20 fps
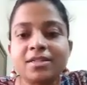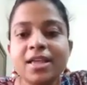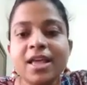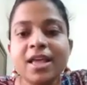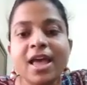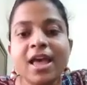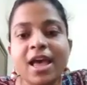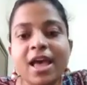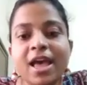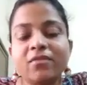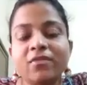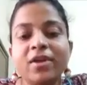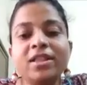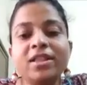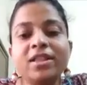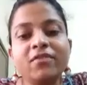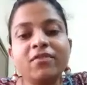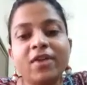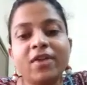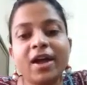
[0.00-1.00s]
And when they
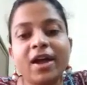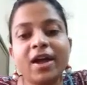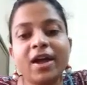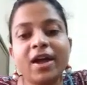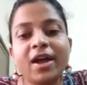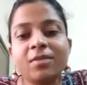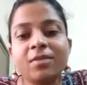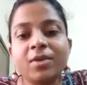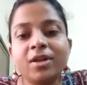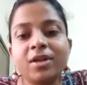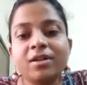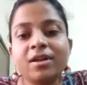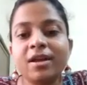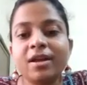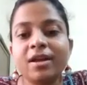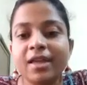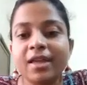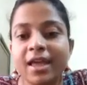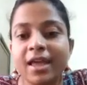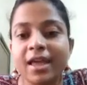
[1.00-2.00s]
find their mother
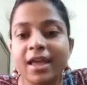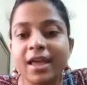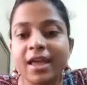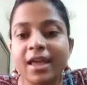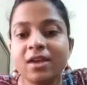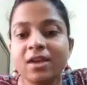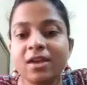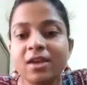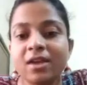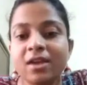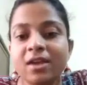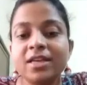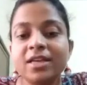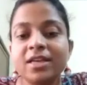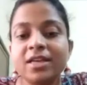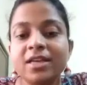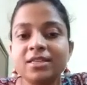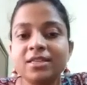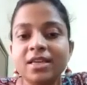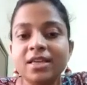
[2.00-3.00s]
again, when they
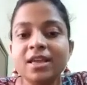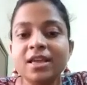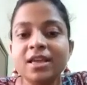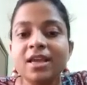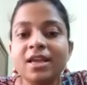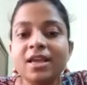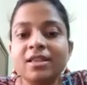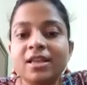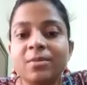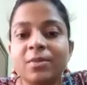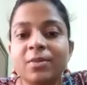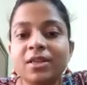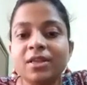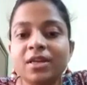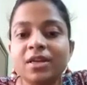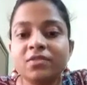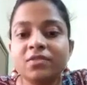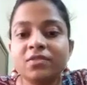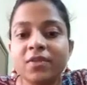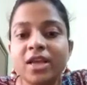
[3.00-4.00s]
see their mother's
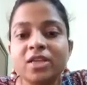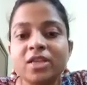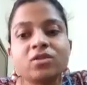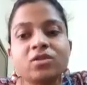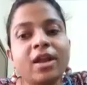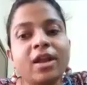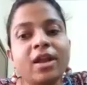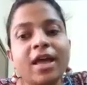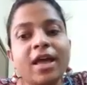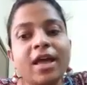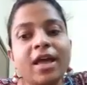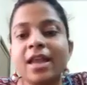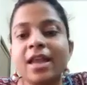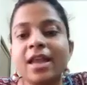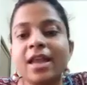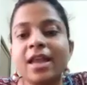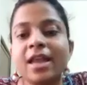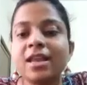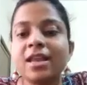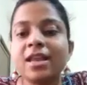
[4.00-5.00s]
face or any
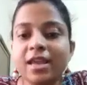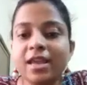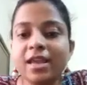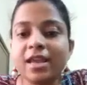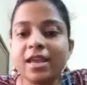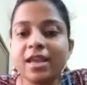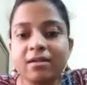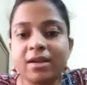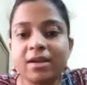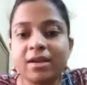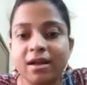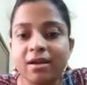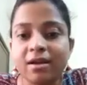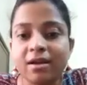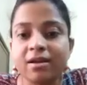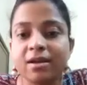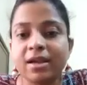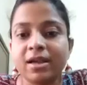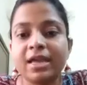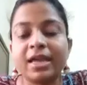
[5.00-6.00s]

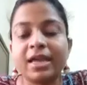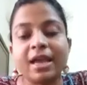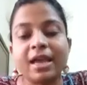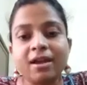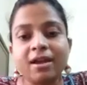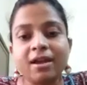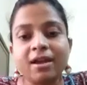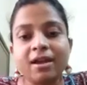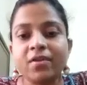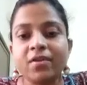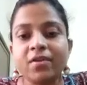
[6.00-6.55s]
caregiver,